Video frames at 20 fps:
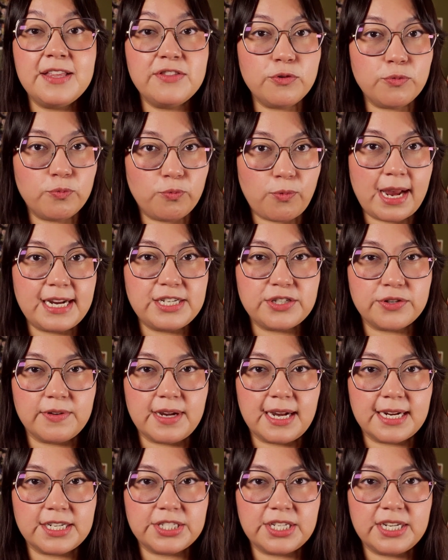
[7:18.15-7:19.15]
in the right
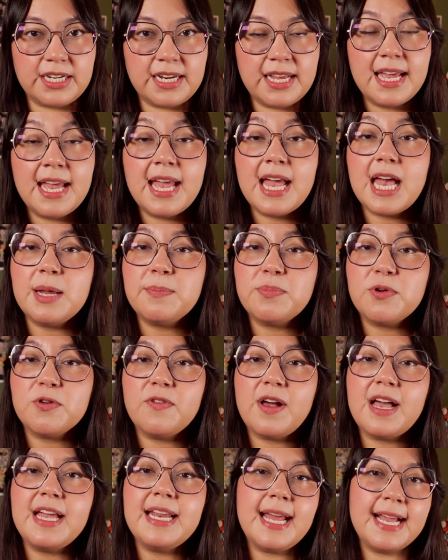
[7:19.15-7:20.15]
direction and
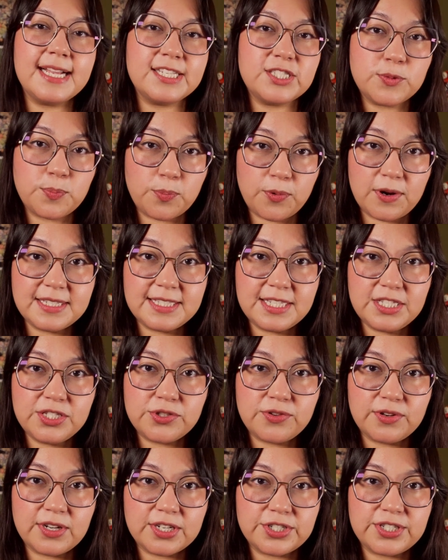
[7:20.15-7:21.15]
provide express
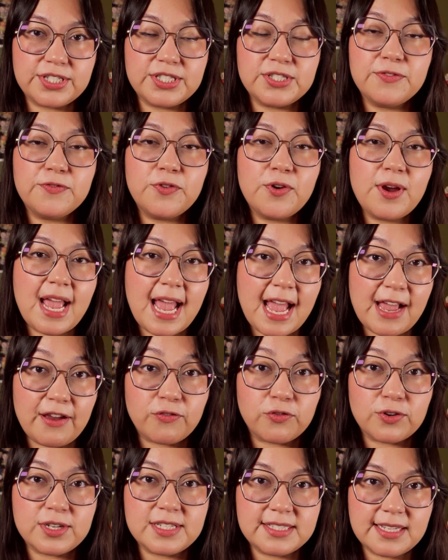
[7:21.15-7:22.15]
instructions for
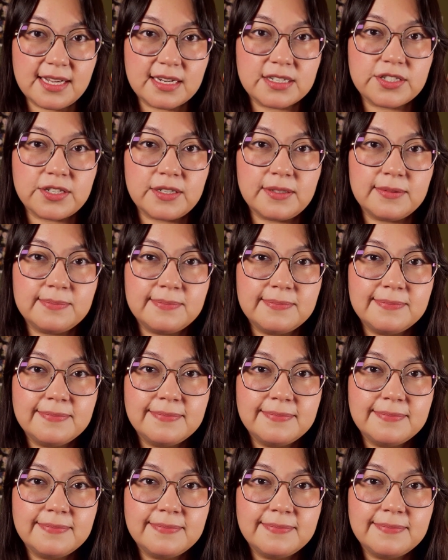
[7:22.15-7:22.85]
every section.